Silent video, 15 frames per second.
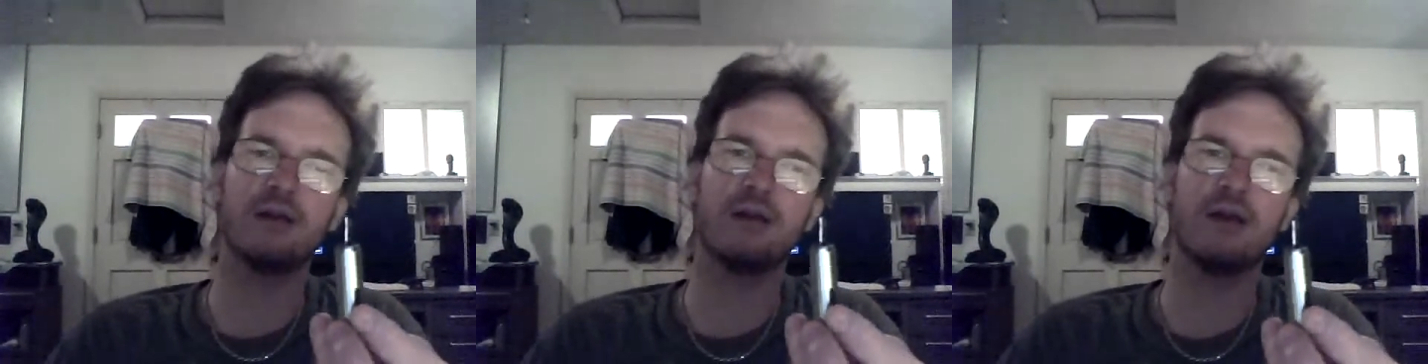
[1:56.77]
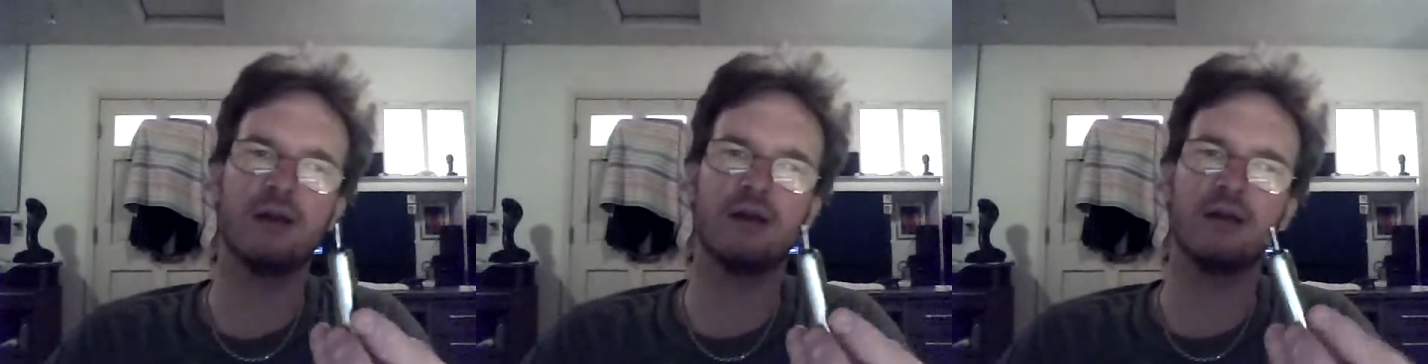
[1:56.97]

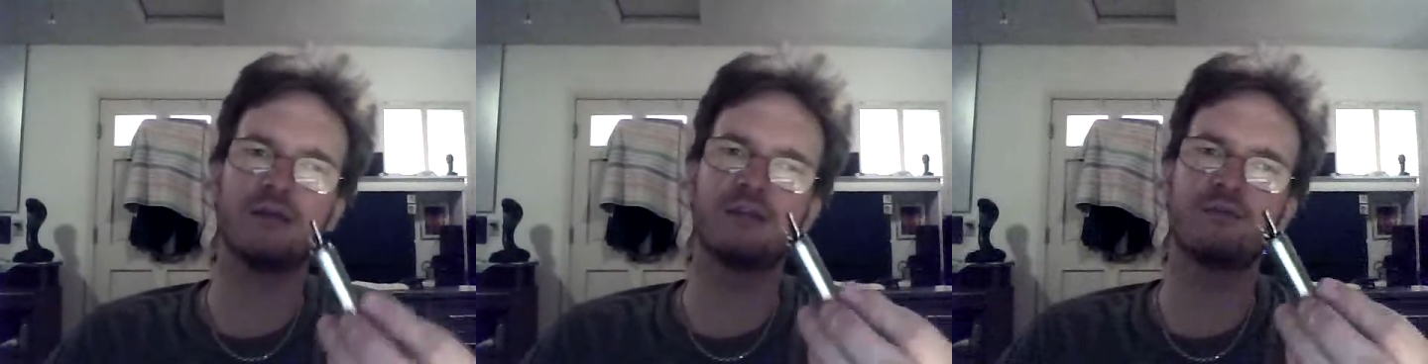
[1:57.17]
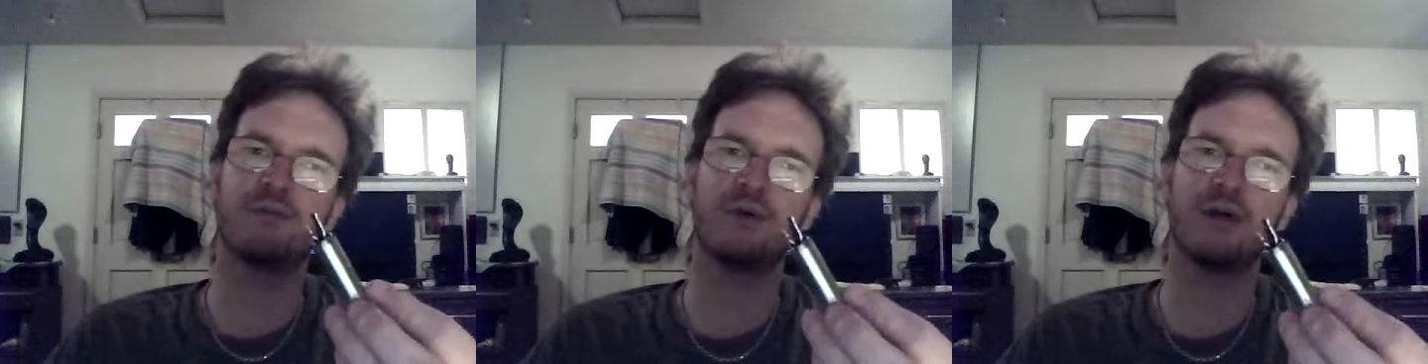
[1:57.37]
and it is
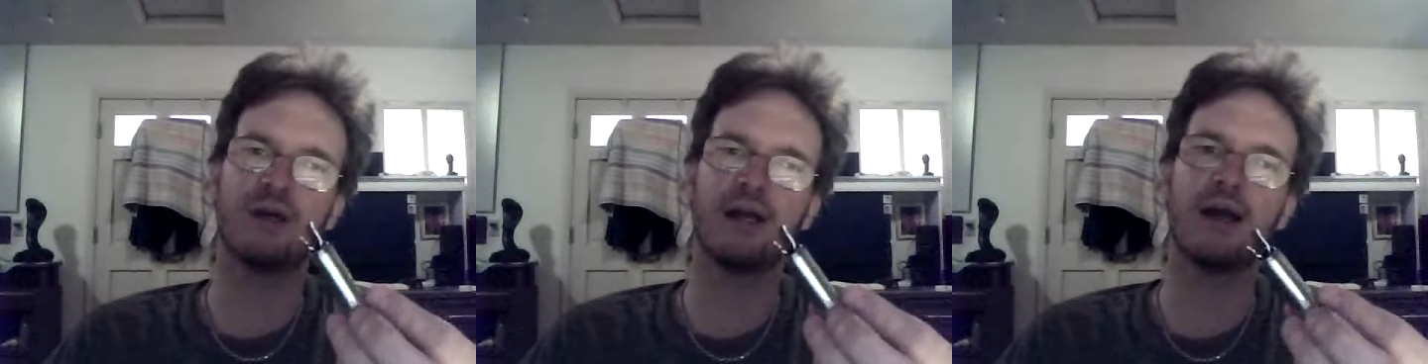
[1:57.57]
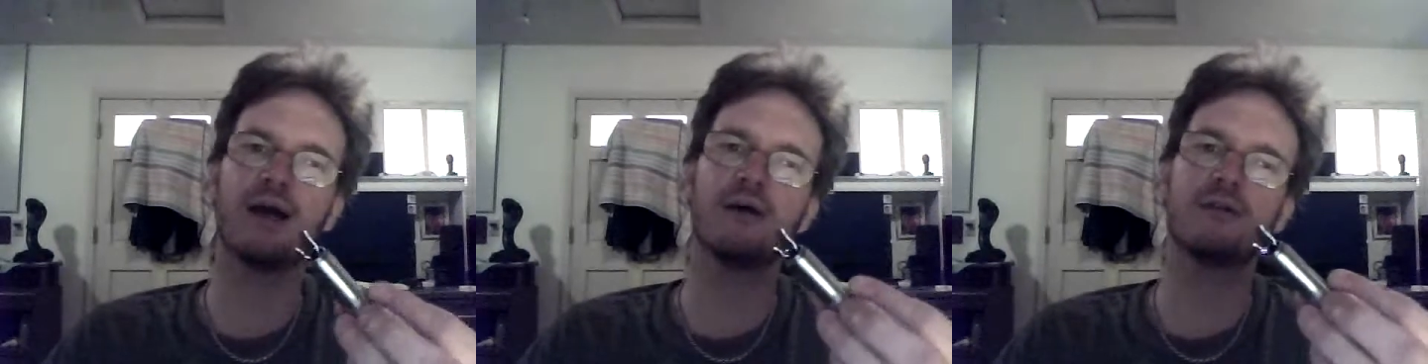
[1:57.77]
putting
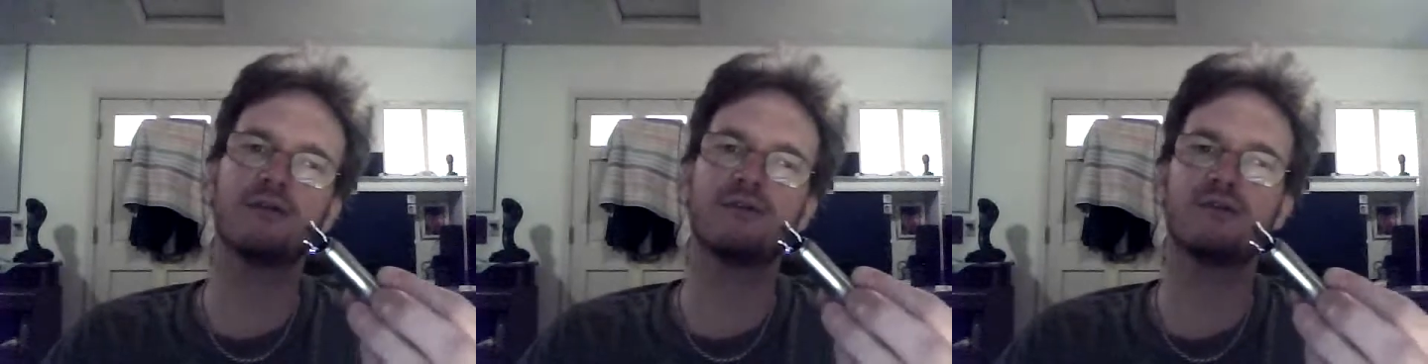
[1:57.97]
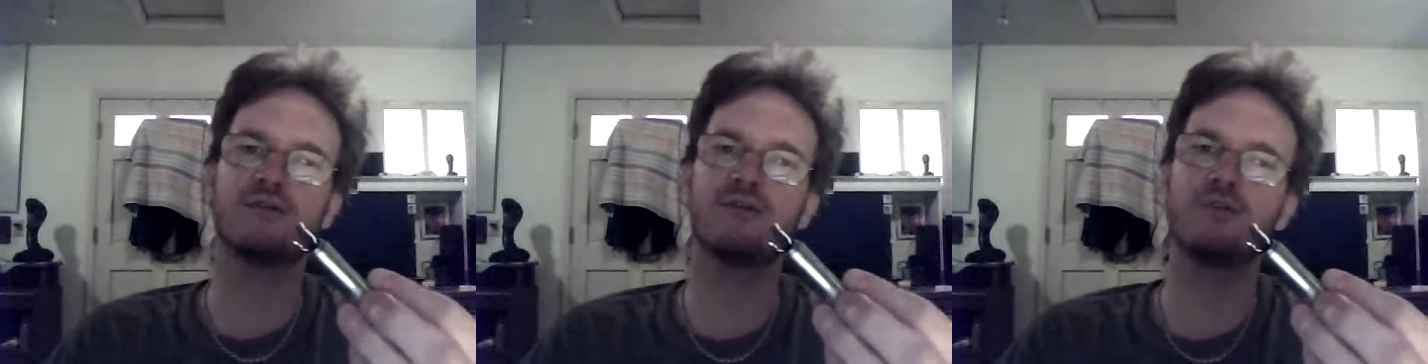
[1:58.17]
out
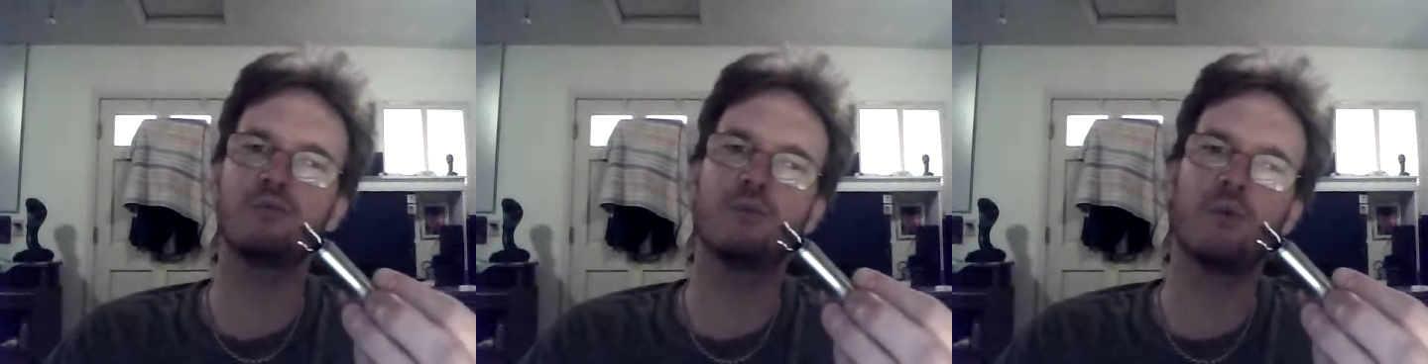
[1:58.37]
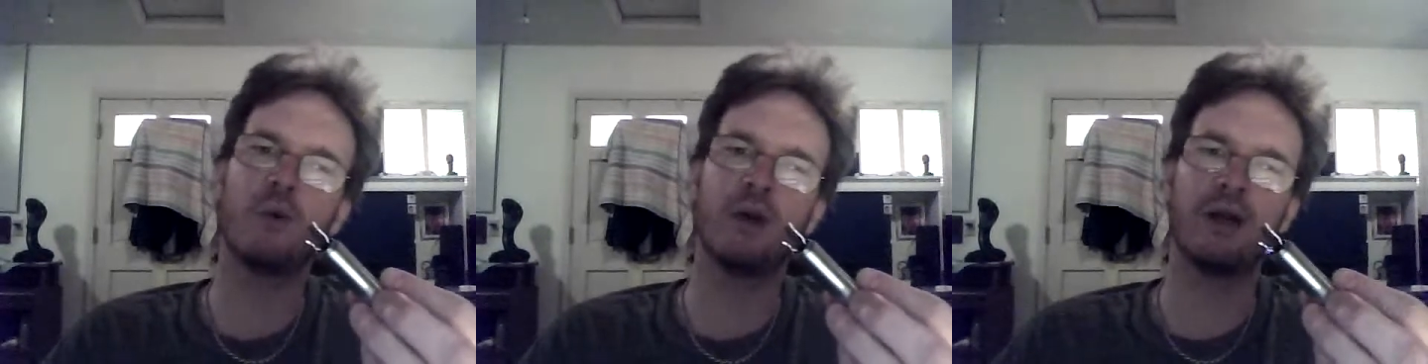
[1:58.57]

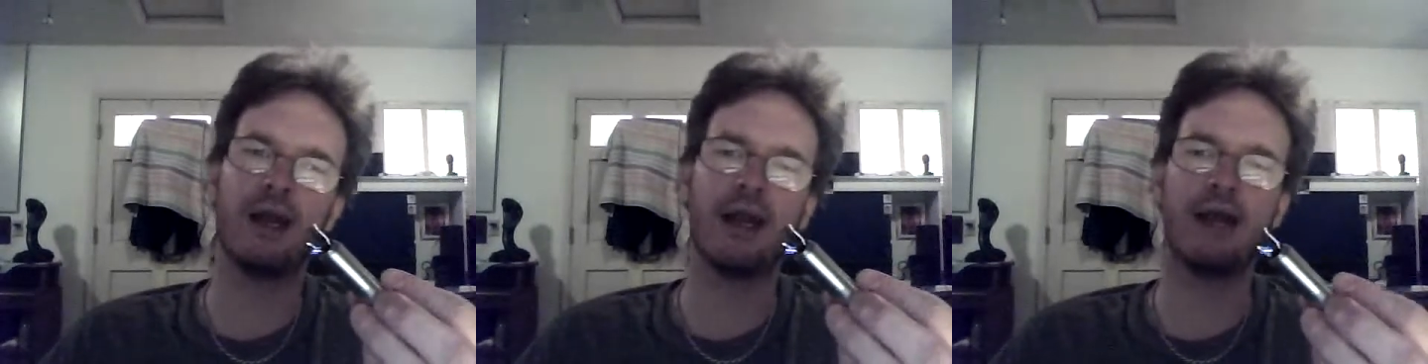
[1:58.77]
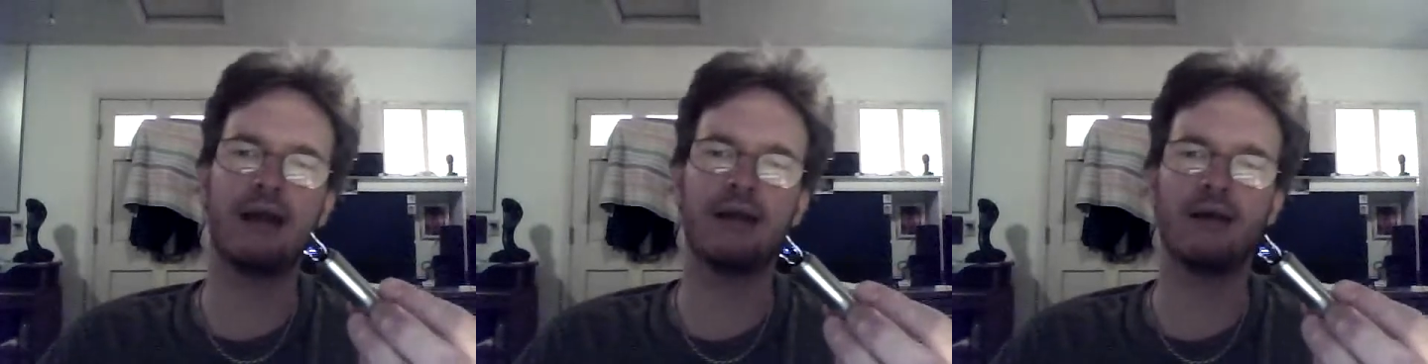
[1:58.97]

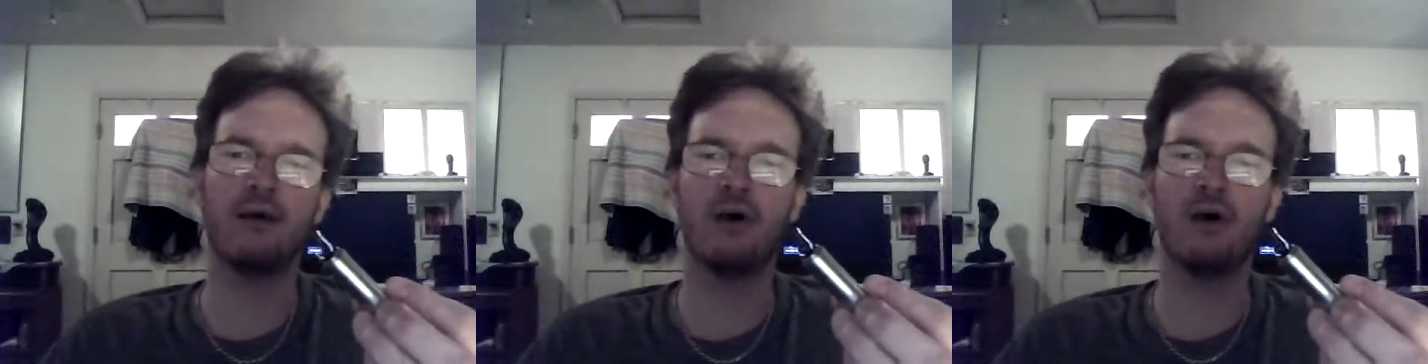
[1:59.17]
2.8